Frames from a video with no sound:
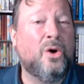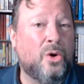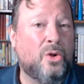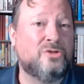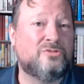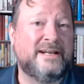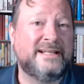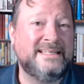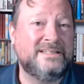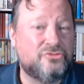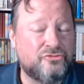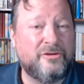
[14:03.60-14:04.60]

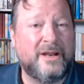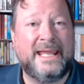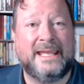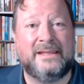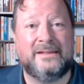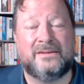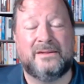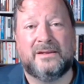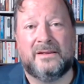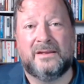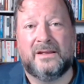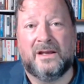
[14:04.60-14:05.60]
already trained
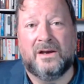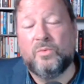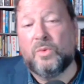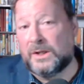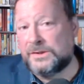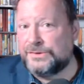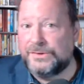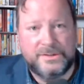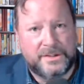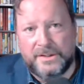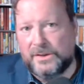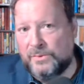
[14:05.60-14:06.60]
what
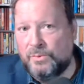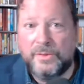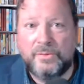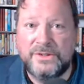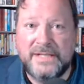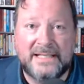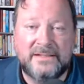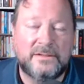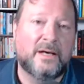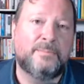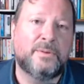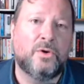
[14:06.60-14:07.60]
we would end
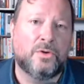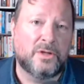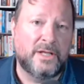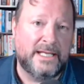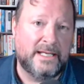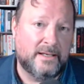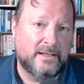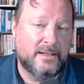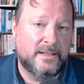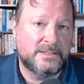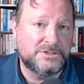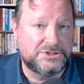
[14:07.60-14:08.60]
up calling
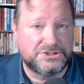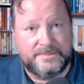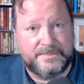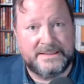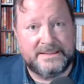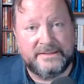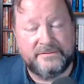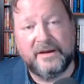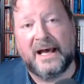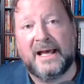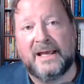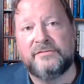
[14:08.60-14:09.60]

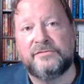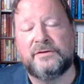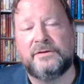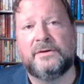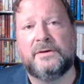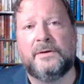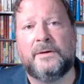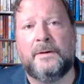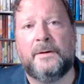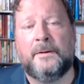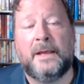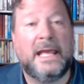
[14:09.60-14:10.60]
GPT-5,
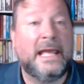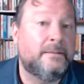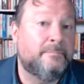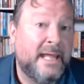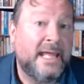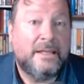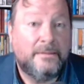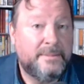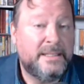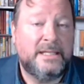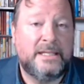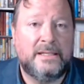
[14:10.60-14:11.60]
and may
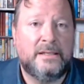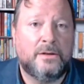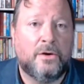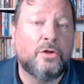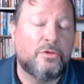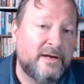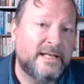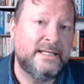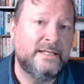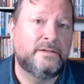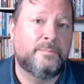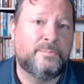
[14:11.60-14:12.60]
be already
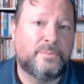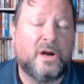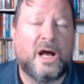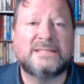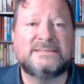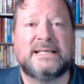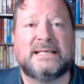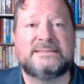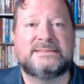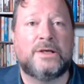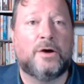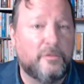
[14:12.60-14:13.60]
in the
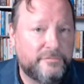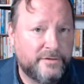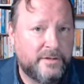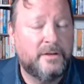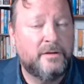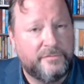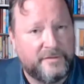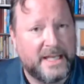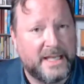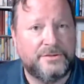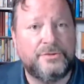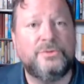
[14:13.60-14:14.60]
process of
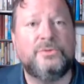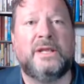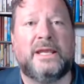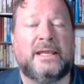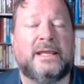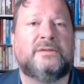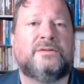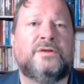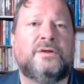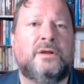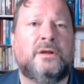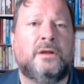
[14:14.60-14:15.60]
fine-tuning it
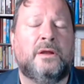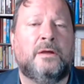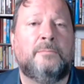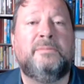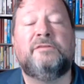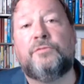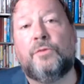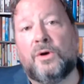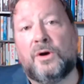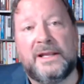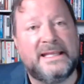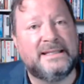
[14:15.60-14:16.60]

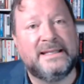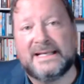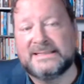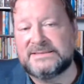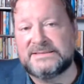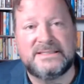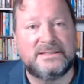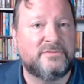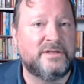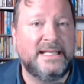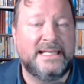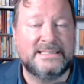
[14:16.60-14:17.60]
before it gets
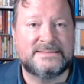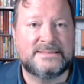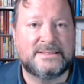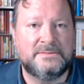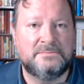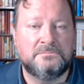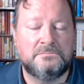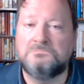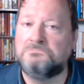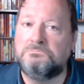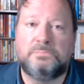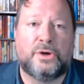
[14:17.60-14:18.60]
released,
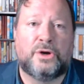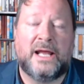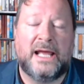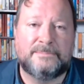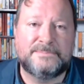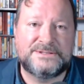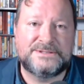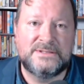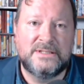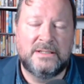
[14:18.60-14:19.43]
perhaps